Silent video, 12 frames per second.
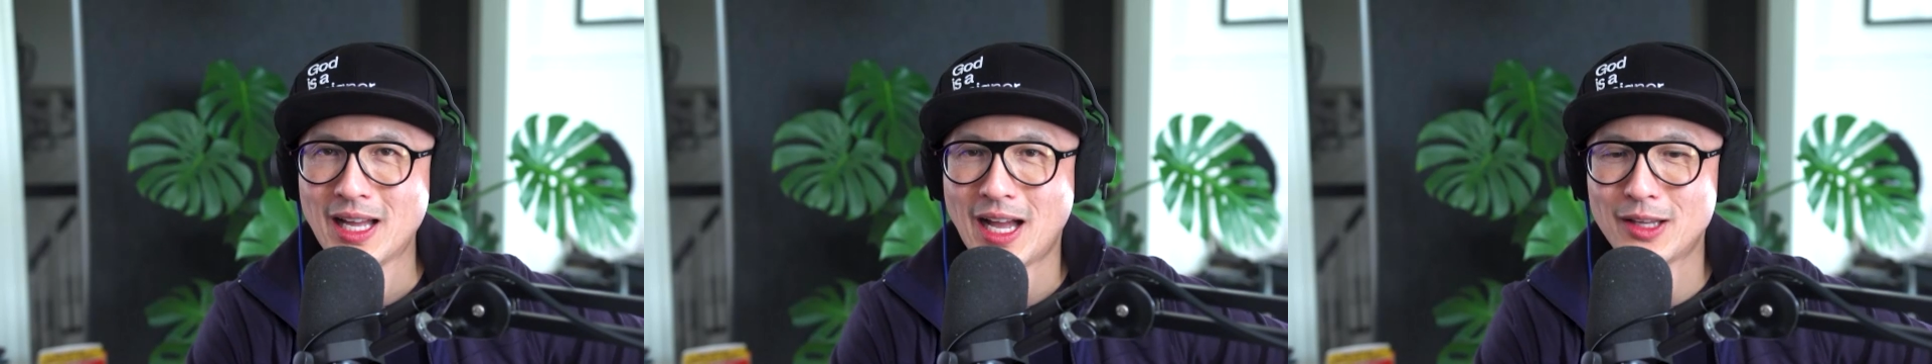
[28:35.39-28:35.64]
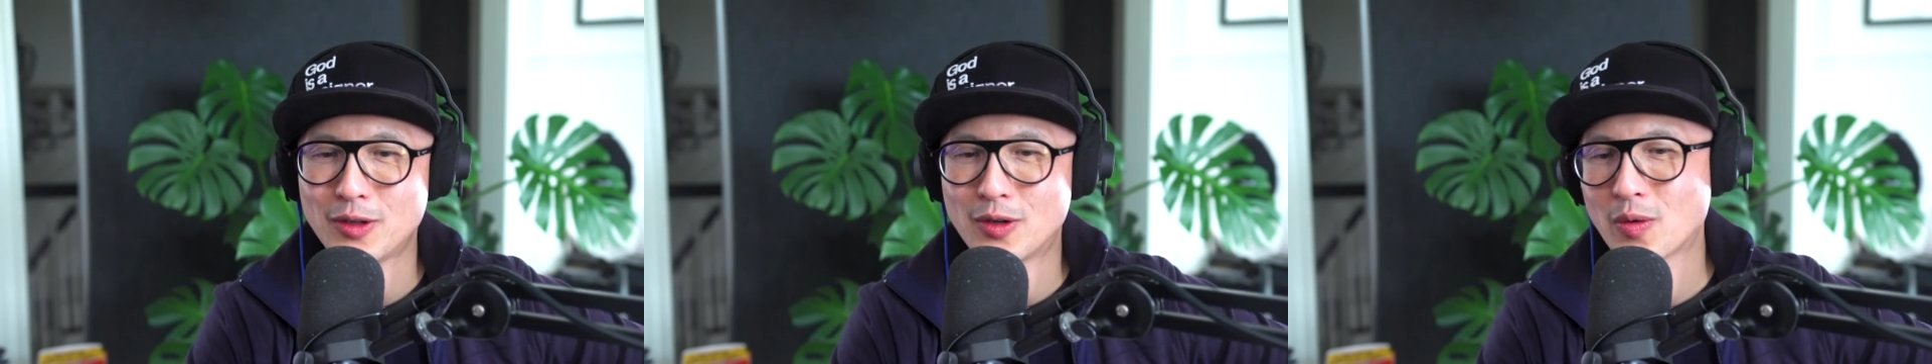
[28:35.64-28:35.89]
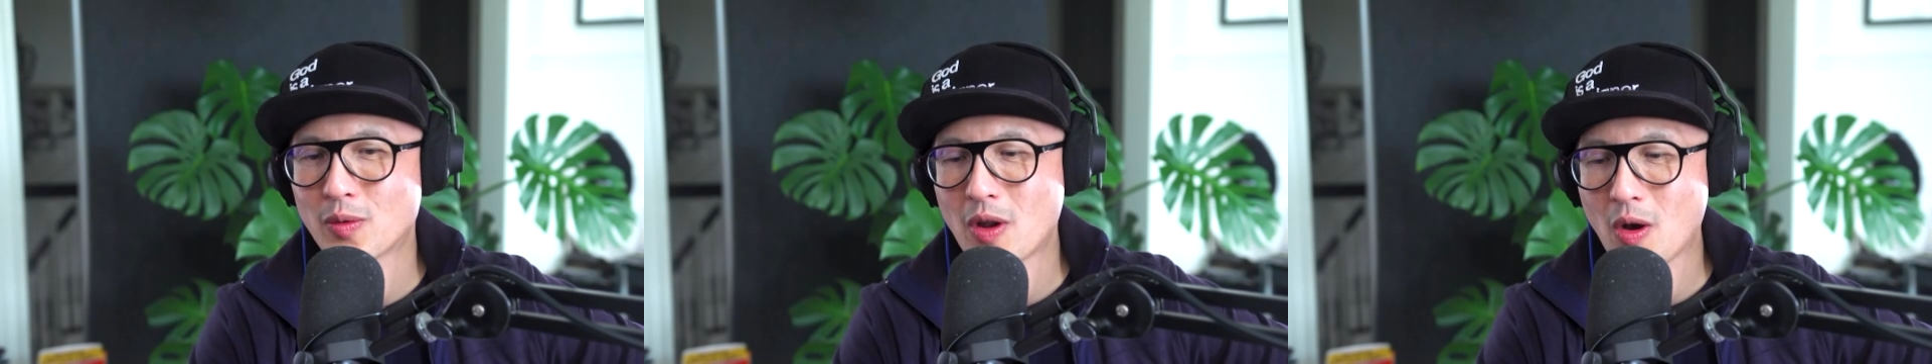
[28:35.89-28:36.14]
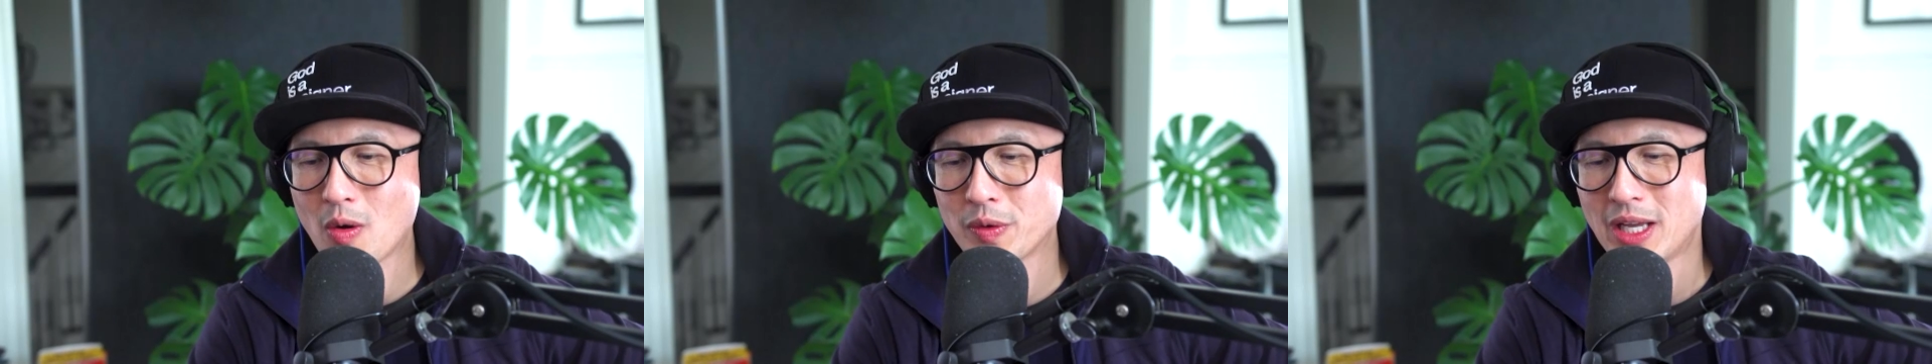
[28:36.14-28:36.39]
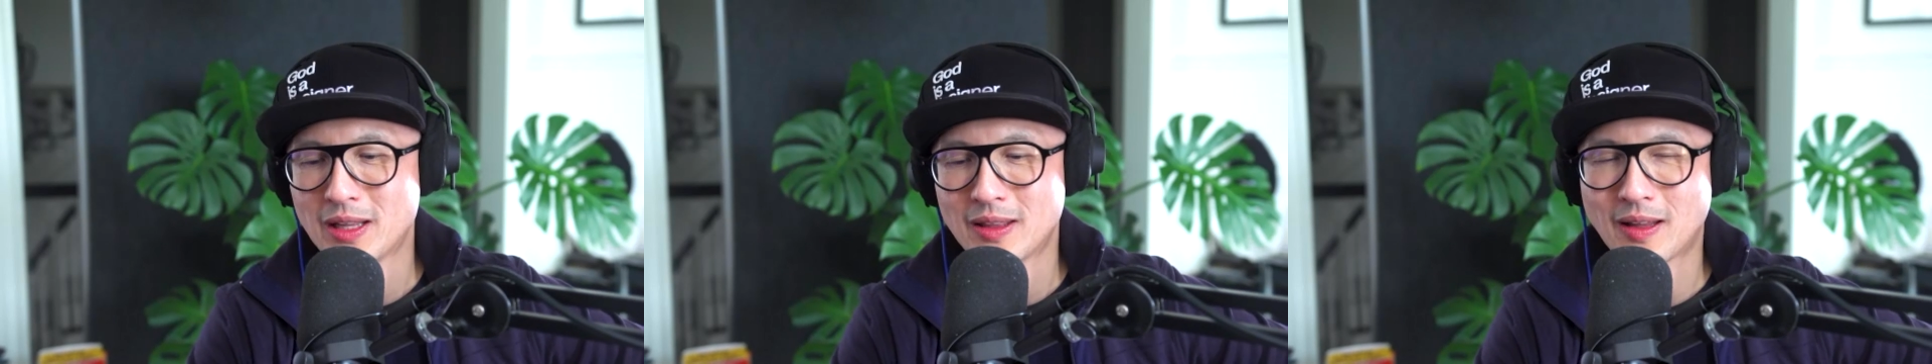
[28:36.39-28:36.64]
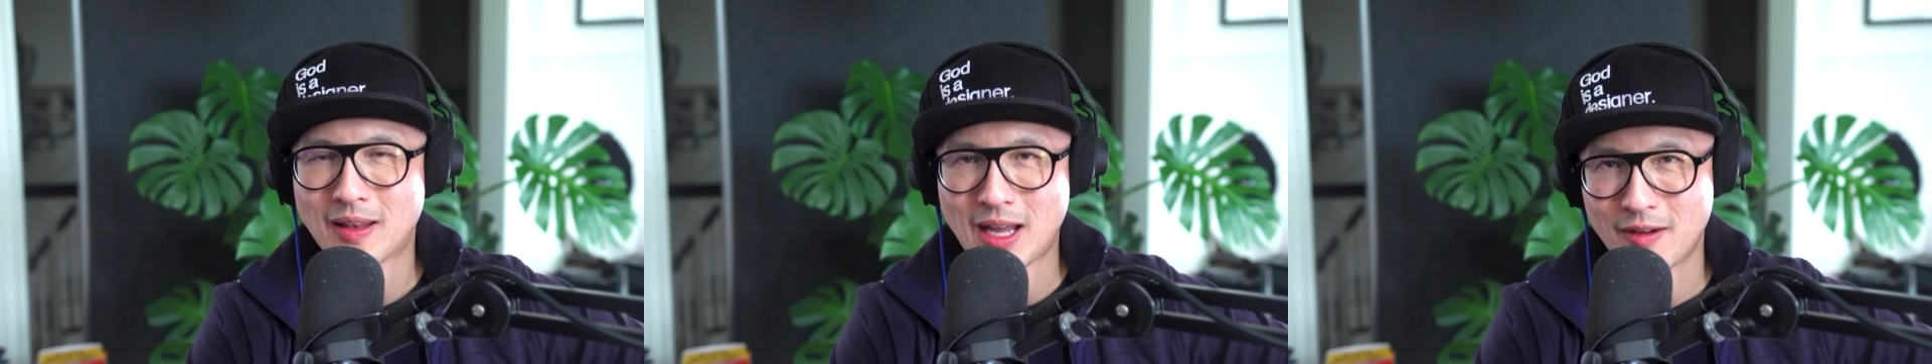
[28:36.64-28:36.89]
and you don't know
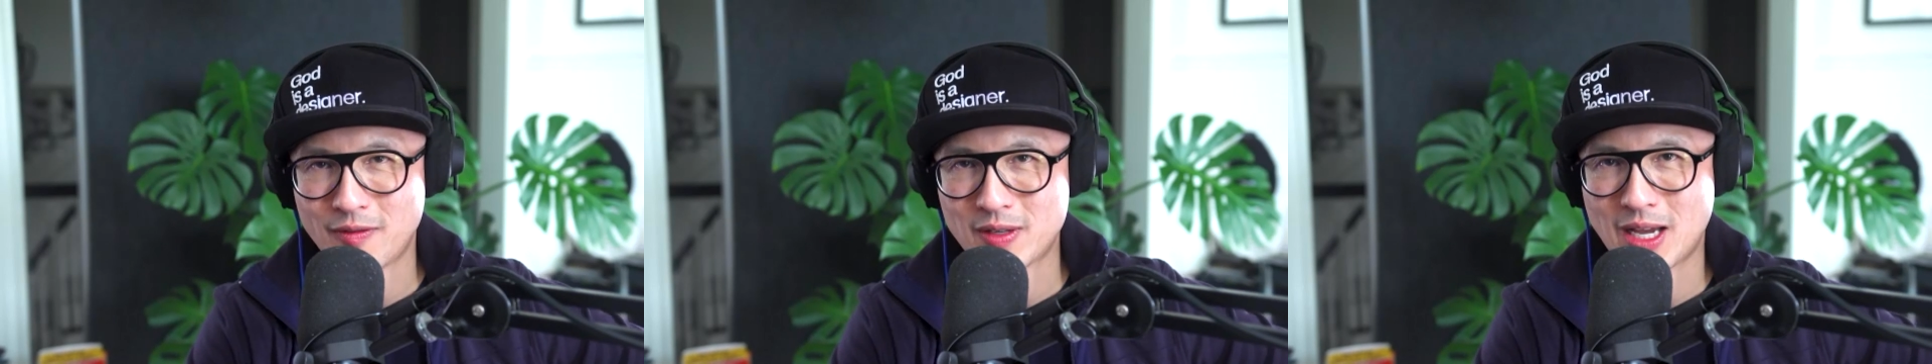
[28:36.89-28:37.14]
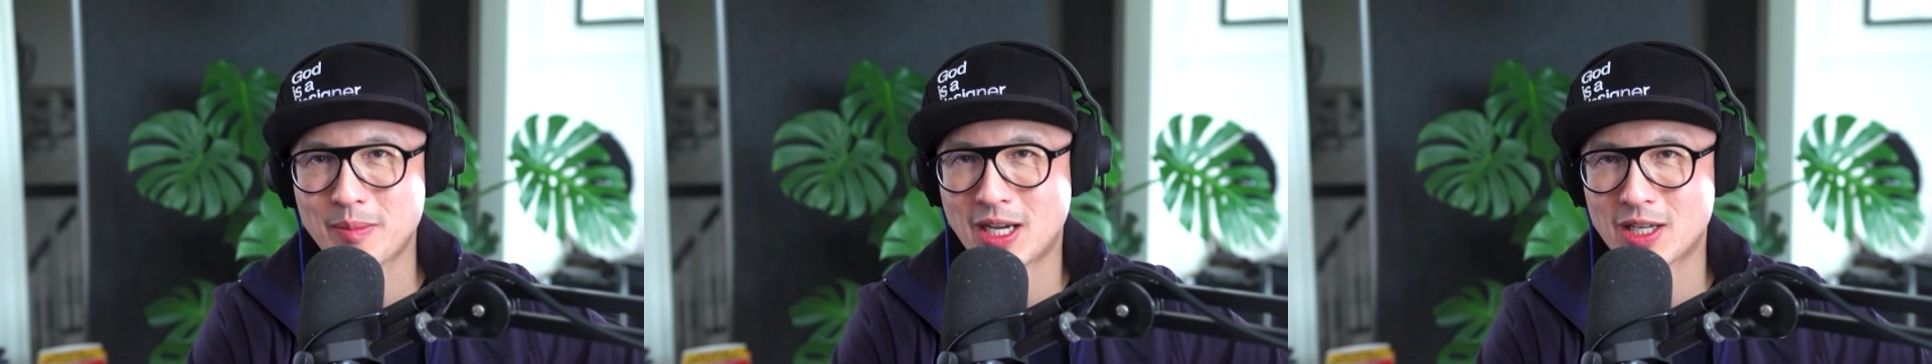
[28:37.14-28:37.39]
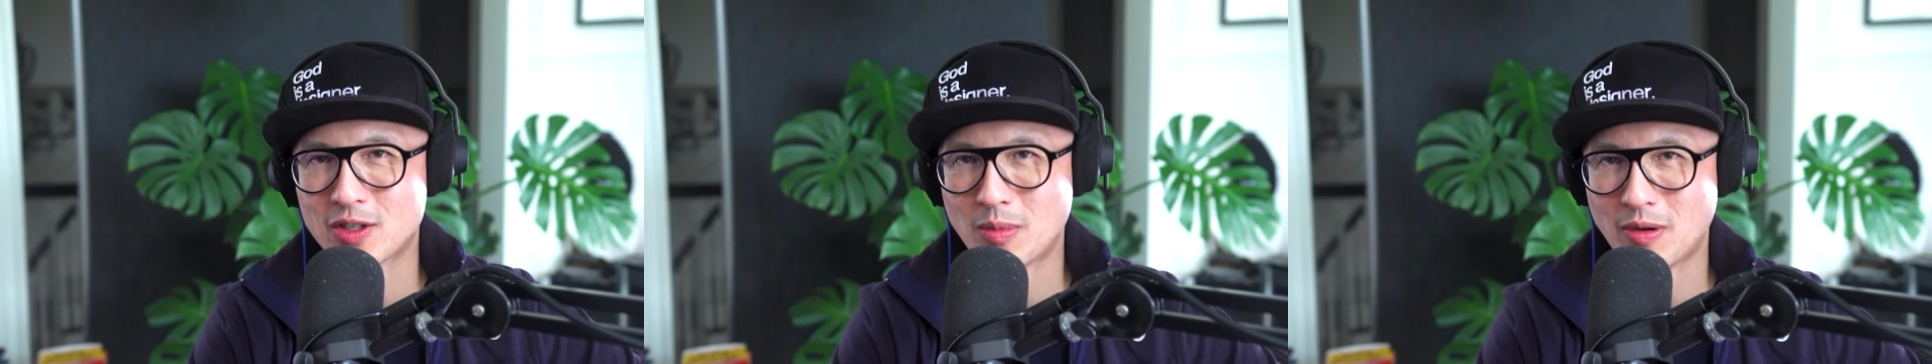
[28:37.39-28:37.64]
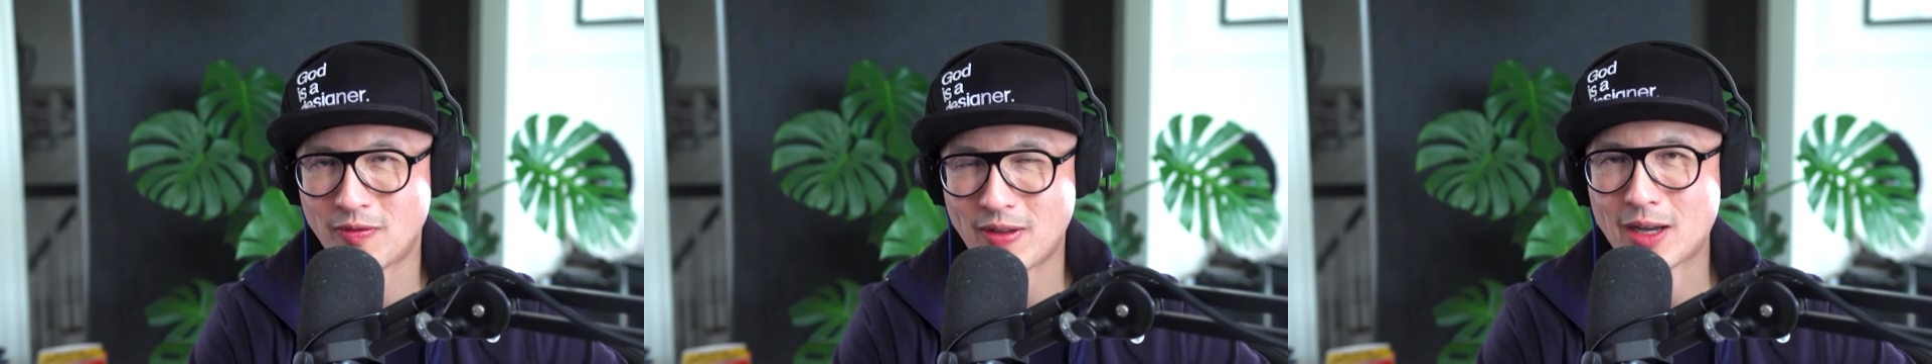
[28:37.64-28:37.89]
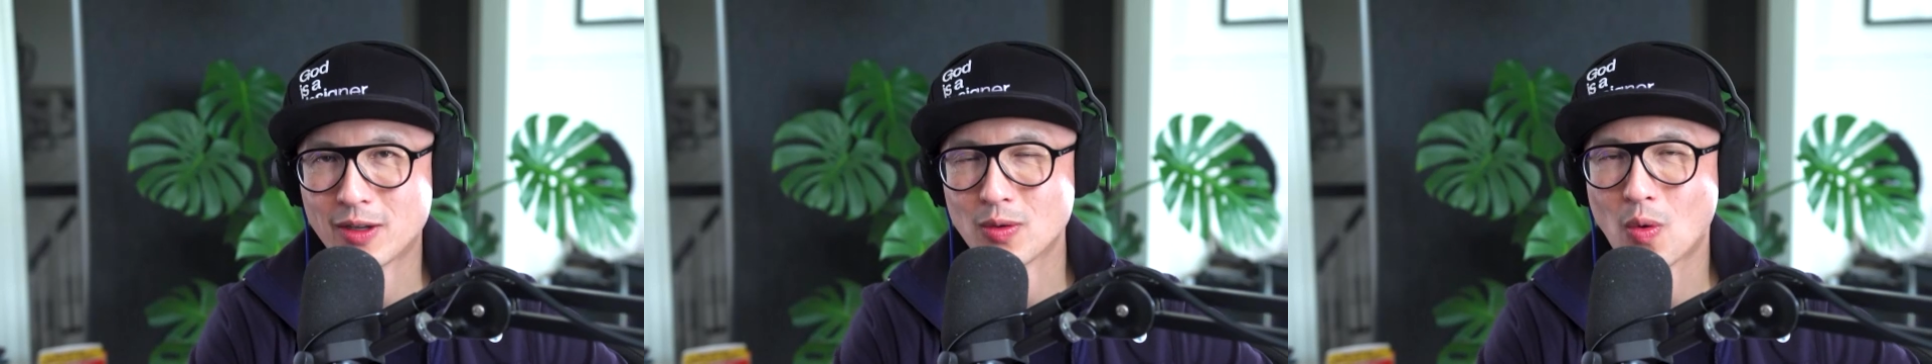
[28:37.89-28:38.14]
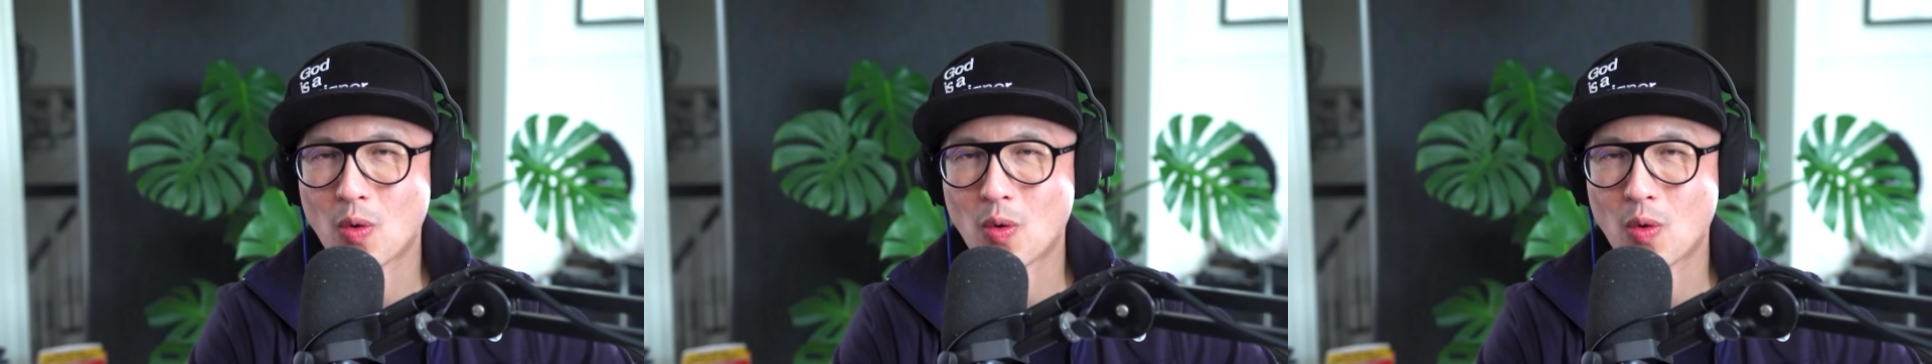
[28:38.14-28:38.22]
the lifetime customer value